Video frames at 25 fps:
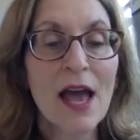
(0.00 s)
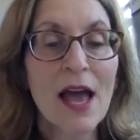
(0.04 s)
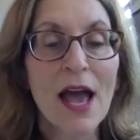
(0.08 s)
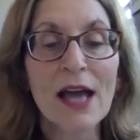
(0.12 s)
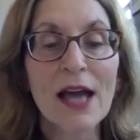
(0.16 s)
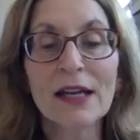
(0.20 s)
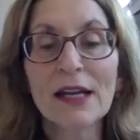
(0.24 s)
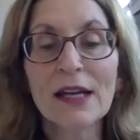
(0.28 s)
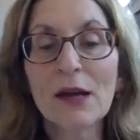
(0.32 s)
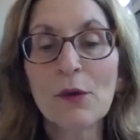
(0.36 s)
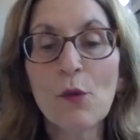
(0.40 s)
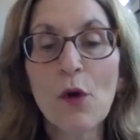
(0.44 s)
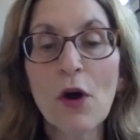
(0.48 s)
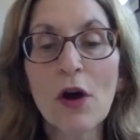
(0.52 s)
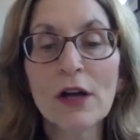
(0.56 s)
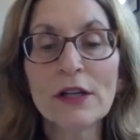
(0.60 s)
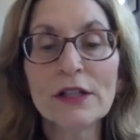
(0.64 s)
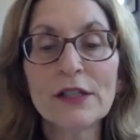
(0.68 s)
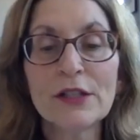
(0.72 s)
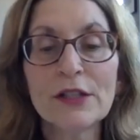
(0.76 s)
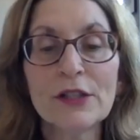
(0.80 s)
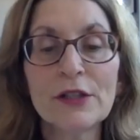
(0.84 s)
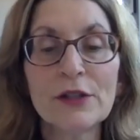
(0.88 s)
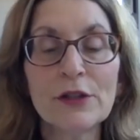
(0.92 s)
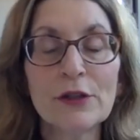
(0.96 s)
And I want
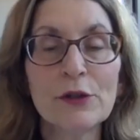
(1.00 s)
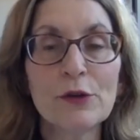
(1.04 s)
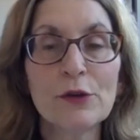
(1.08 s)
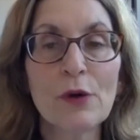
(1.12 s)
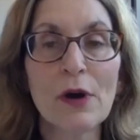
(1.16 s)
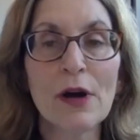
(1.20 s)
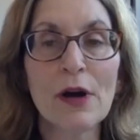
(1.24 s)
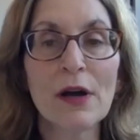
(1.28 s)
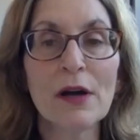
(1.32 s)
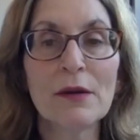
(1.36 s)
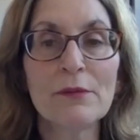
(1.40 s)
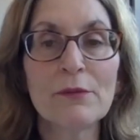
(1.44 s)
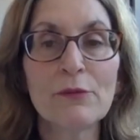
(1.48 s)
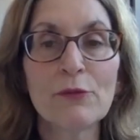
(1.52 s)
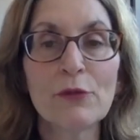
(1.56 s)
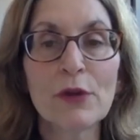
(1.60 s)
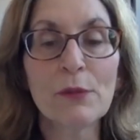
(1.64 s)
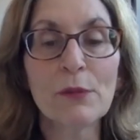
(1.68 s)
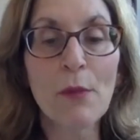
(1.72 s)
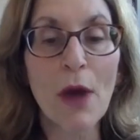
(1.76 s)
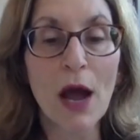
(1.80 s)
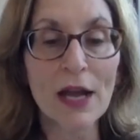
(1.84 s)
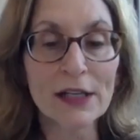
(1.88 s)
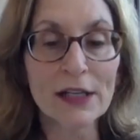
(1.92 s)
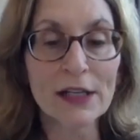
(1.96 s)
to um,
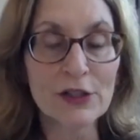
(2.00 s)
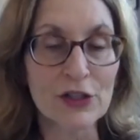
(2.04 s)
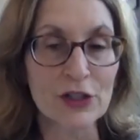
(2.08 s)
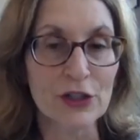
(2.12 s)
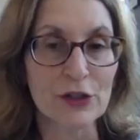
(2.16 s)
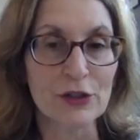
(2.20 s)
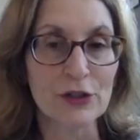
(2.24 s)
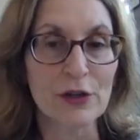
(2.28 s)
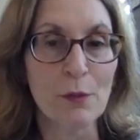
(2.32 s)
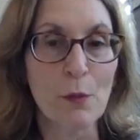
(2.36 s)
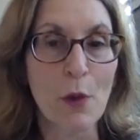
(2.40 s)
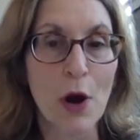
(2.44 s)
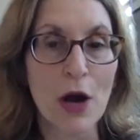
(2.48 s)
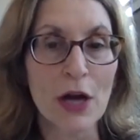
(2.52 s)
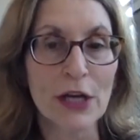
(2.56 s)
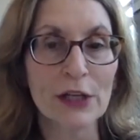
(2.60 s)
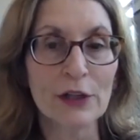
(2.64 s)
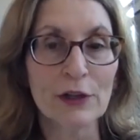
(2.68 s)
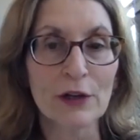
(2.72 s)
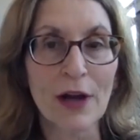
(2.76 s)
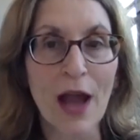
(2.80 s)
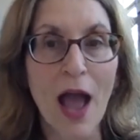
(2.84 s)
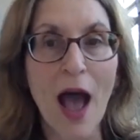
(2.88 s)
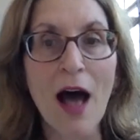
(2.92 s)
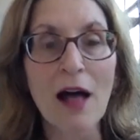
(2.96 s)
remind you to mark
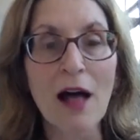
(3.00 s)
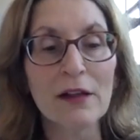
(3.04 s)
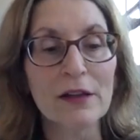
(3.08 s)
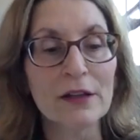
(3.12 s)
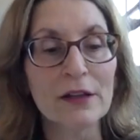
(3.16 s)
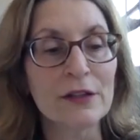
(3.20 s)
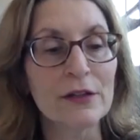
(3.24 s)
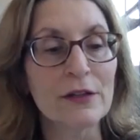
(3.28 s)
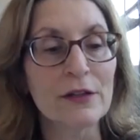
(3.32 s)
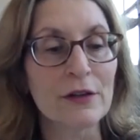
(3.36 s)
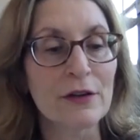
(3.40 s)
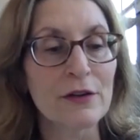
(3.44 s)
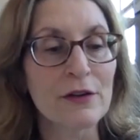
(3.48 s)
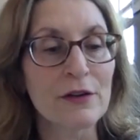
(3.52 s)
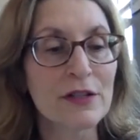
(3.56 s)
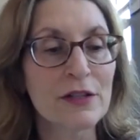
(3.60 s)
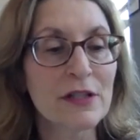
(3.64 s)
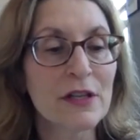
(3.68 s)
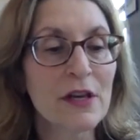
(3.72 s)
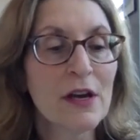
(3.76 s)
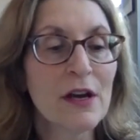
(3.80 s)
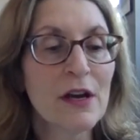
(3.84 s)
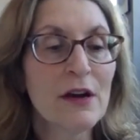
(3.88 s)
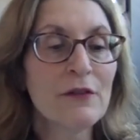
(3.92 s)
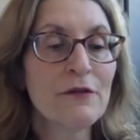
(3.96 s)
your calendars
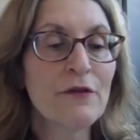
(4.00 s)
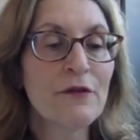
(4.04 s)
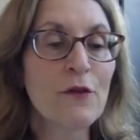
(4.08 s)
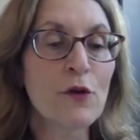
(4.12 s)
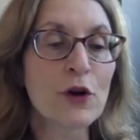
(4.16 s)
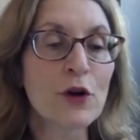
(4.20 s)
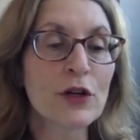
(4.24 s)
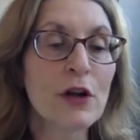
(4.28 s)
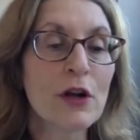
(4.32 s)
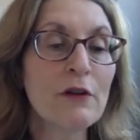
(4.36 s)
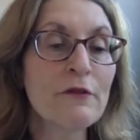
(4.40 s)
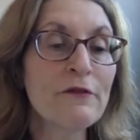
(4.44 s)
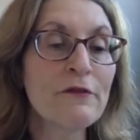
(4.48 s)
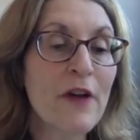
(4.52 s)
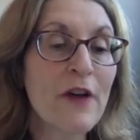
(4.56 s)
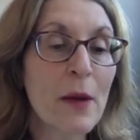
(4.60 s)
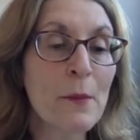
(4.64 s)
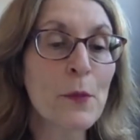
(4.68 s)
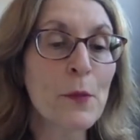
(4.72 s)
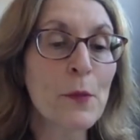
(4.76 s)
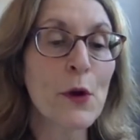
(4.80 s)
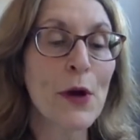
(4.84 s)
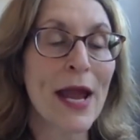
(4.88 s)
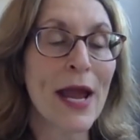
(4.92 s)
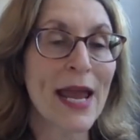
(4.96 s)
for
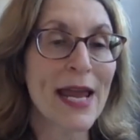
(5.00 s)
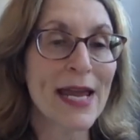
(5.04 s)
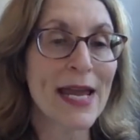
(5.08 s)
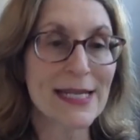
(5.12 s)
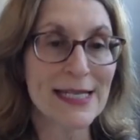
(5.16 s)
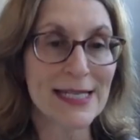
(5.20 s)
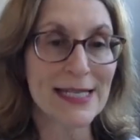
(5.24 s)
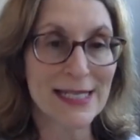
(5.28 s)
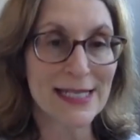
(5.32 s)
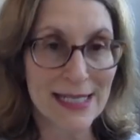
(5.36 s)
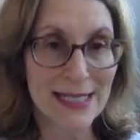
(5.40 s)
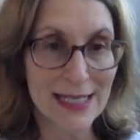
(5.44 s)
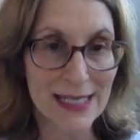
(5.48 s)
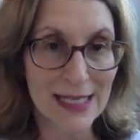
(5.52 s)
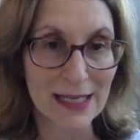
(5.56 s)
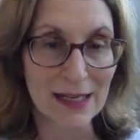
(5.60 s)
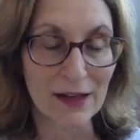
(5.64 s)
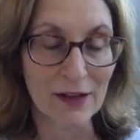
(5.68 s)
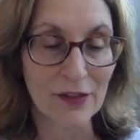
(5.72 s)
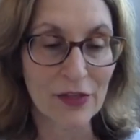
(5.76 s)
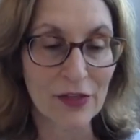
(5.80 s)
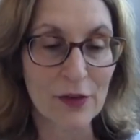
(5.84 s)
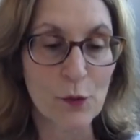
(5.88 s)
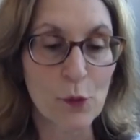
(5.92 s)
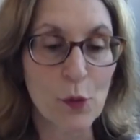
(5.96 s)
November
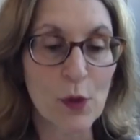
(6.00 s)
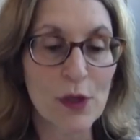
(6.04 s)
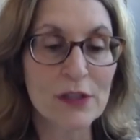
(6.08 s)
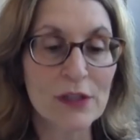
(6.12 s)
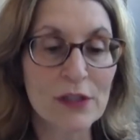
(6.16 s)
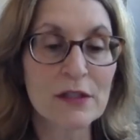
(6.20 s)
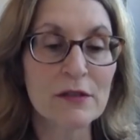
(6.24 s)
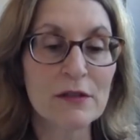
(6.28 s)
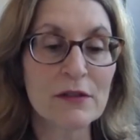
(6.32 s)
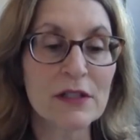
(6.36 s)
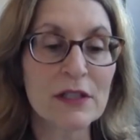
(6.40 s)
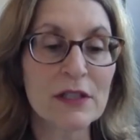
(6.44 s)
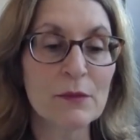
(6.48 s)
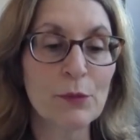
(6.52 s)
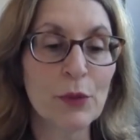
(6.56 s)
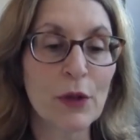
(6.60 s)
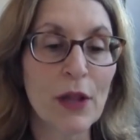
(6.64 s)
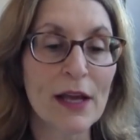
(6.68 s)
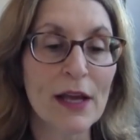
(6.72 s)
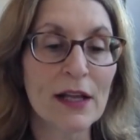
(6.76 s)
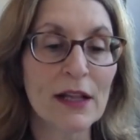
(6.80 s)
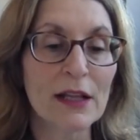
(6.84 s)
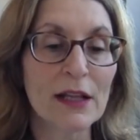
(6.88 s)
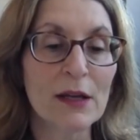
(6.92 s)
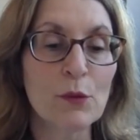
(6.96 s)
18th when Susan
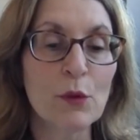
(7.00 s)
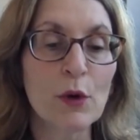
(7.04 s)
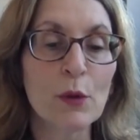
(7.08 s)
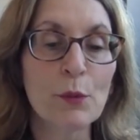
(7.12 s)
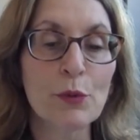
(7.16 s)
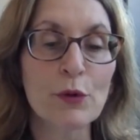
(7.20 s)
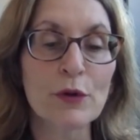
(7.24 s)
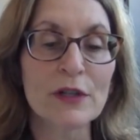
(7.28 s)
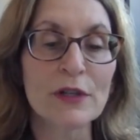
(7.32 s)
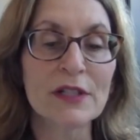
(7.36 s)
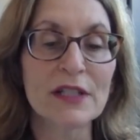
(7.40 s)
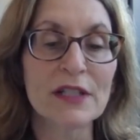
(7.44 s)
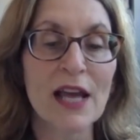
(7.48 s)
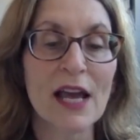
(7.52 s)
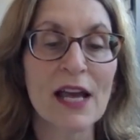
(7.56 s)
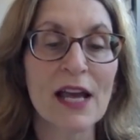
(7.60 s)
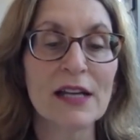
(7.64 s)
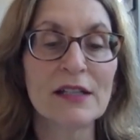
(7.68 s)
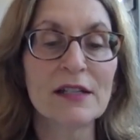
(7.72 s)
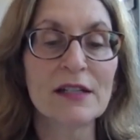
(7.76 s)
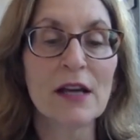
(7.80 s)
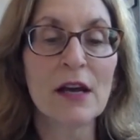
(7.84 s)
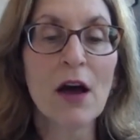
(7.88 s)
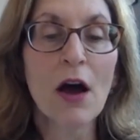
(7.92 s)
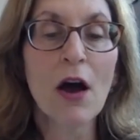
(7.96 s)
Blakely will
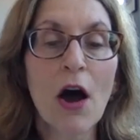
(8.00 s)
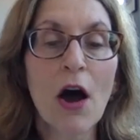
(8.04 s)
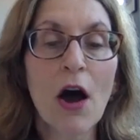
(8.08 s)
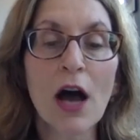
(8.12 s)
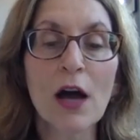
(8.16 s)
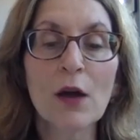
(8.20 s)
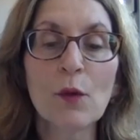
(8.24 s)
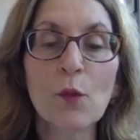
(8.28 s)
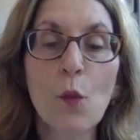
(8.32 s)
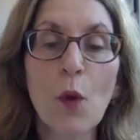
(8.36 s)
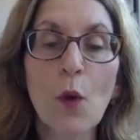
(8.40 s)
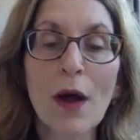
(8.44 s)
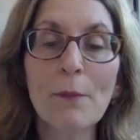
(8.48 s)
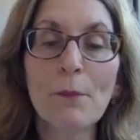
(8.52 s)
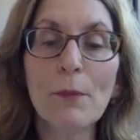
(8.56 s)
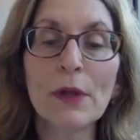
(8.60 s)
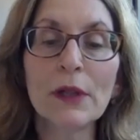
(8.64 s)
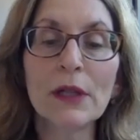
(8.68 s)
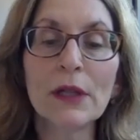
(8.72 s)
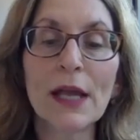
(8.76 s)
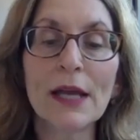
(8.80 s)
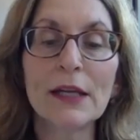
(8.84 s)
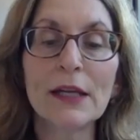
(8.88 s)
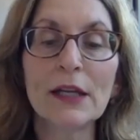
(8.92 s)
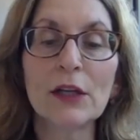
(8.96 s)
present on what
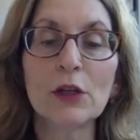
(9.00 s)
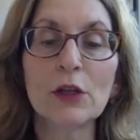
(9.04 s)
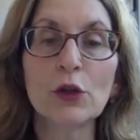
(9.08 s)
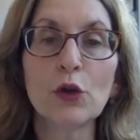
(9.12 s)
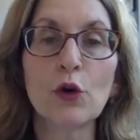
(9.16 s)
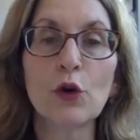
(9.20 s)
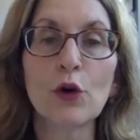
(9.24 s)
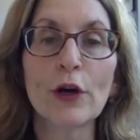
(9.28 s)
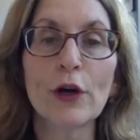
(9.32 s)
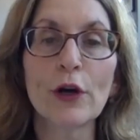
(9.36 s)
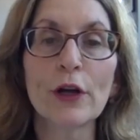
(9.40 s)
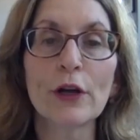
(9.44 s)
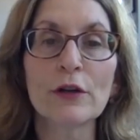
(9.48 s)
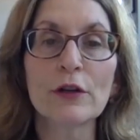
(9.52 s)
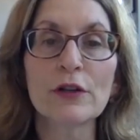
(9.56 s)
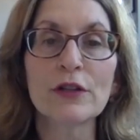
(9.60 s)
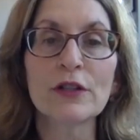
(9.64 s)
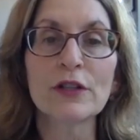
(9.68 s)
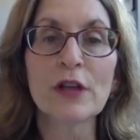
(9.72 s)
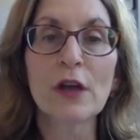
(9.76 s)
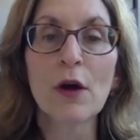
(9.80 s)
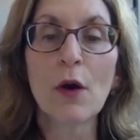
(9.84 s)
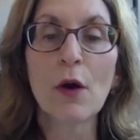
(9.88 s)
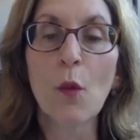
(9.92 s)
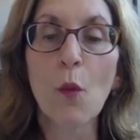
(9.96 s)
millennial
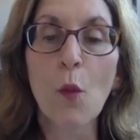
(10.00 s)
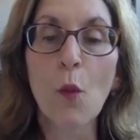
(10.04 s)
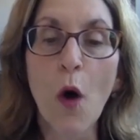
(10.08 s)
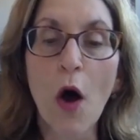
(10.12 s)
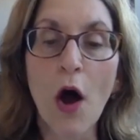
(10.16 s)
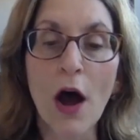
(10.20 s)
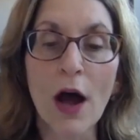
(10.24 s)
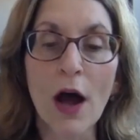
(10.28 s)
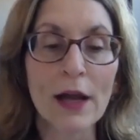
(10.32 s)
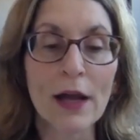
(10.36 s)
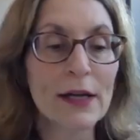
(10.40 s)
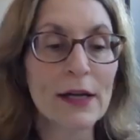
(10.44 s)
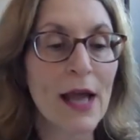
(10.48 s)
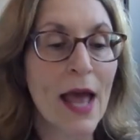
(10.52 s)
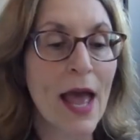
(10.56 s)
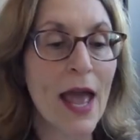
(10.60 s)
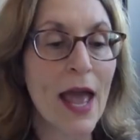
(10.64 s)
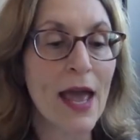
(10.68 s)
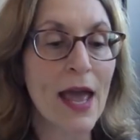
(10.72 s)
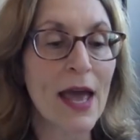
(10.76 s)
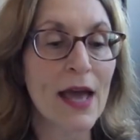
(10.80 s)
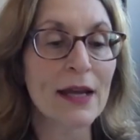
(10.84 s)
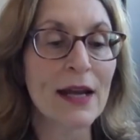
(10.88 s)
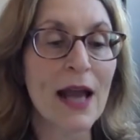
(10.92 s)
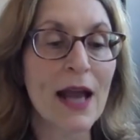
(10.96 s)
lawyers want
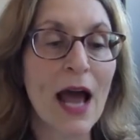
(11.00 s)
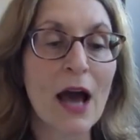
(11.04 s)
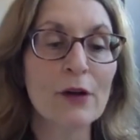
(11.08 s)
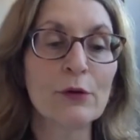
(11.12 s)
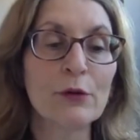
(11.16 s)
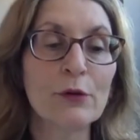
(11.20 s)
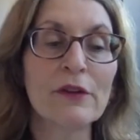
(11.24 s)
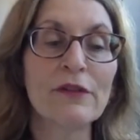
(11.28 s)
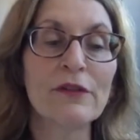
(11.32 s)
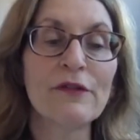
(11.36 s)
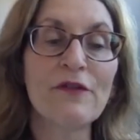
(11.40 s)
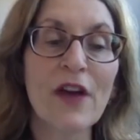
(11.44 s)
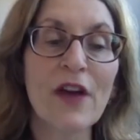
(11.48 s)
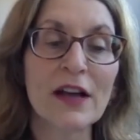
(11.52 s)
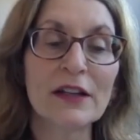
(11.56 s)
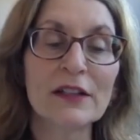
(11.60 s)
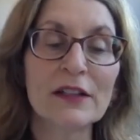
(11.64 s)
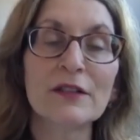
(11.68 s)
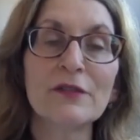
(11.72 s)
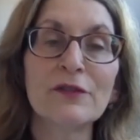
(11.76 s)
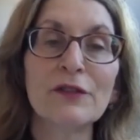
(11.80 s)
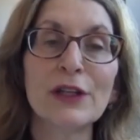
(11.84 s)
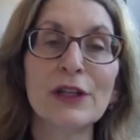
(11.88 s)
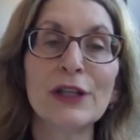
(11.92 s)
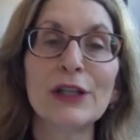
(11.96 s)
and how to
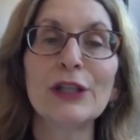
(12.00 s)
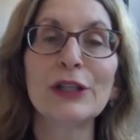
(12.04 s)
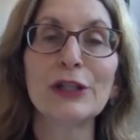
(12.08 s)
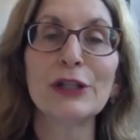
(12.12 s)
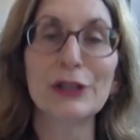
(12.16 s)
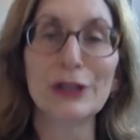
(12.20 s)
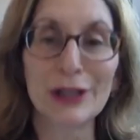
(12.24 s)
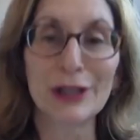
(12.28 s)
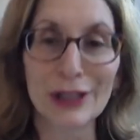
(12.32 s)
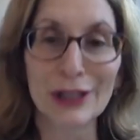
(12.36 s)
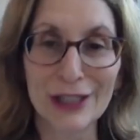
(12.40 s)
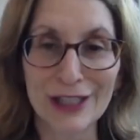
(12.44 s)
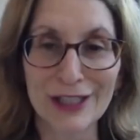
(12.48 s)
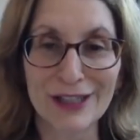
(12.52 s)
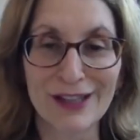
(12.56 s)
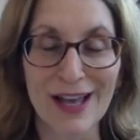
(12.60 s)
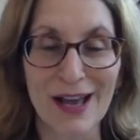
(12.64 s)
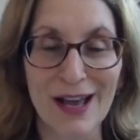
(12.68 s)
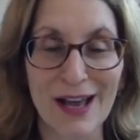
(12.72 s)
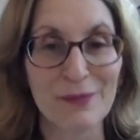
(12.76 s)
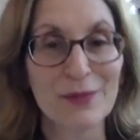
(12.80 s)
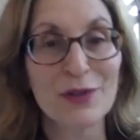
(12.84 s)
effectively lead them.